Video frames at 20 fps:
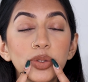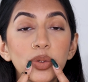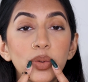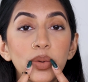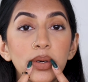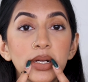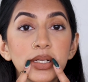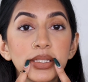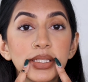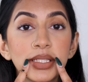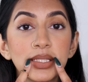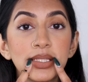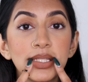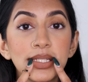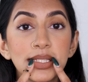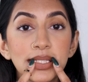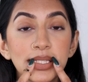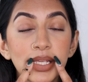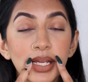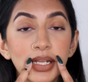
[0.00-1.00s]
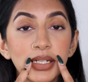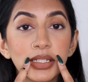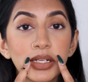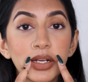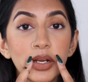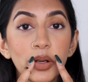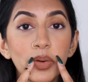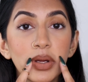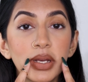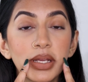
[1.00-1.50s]
towards the
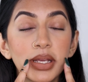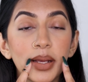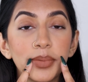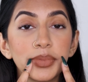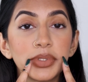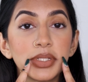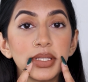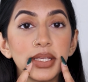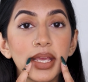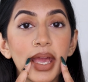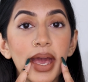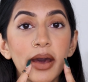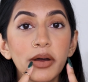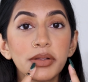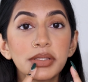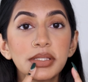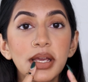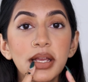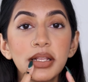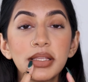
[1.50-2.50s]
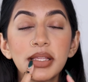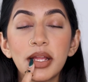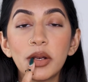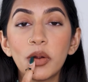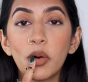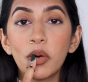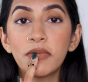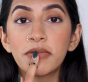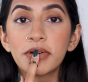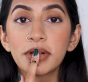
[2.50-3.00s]
center when it comes to the outside and
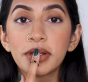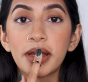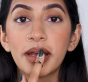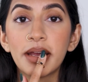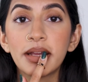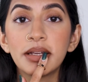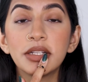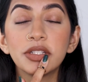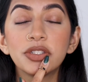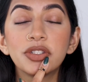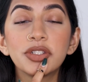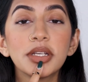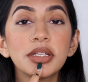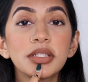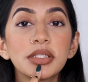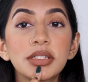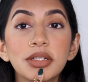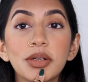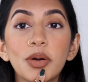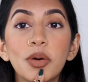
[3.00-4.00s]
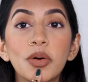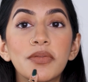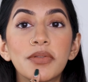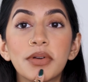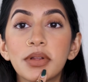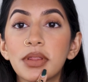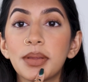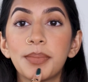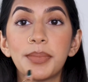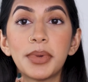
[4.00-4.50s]
overline just
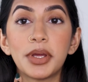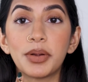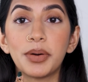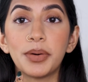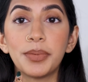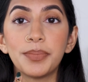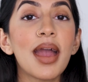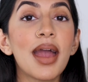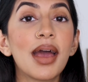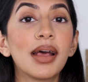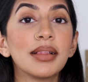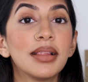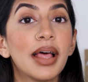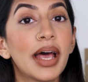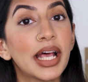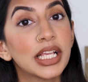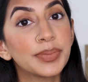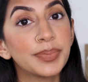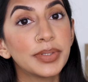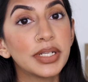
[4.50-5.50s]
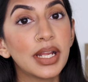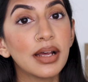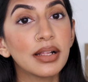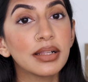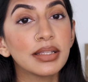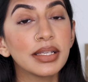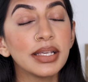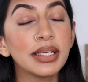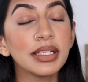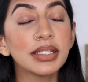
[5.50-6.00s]
over the middle. And last but
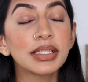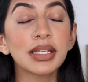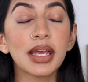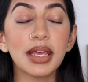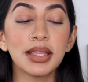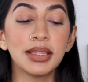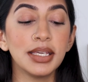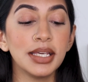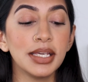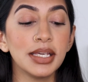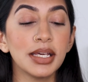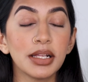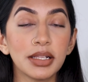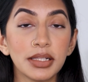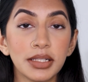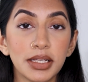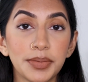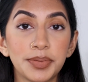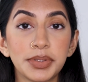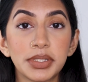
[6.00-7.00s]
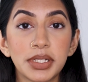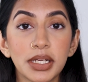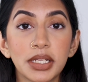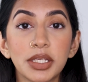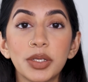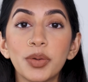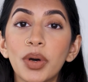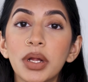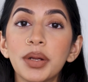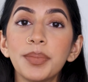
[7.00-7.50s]
not least, the
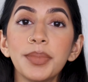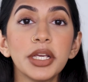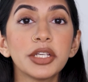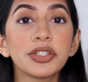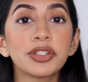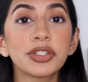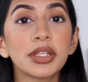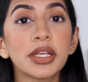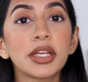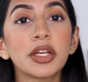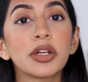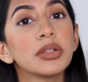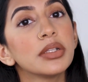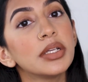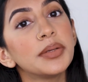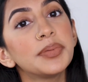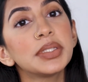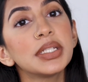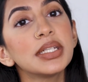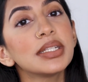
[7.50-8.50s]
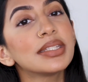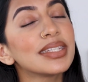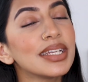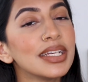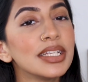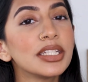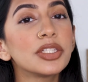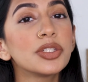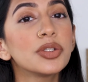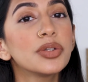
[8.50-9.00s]
lipstick. You want to make sure that your lipstick
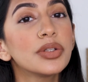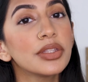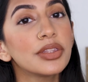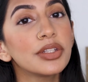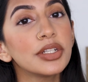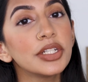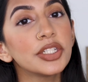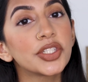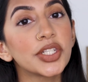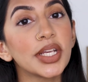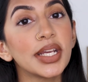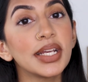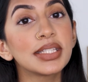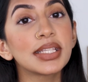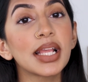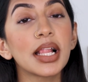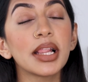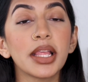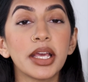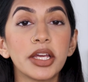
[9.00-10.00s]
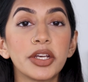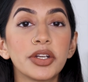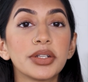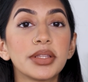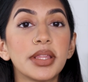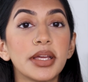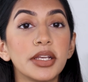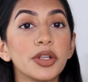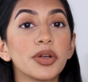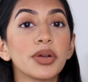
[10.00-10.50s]
is 2 to 3 shades lighter
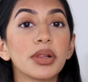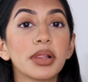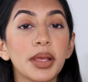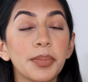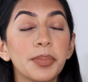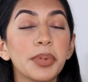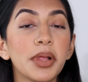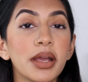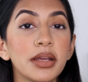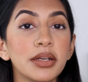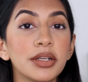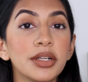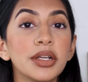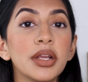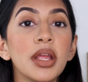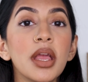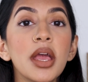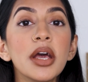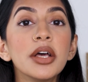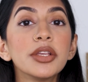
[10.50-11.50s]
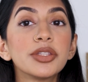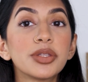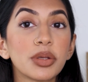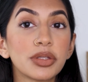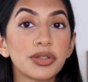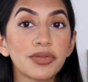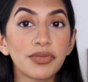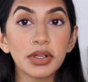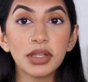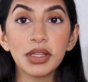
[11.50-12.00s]
than your lip liner, so
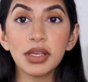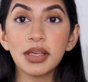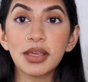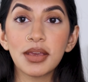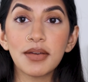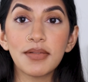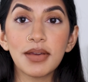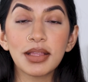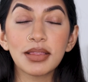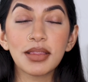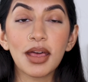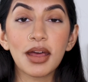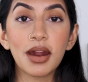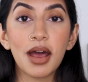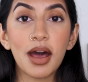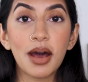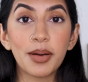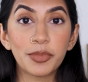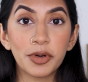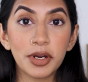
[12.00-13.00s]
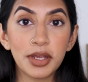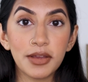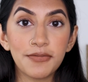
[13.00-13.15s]
it's really giving that ombre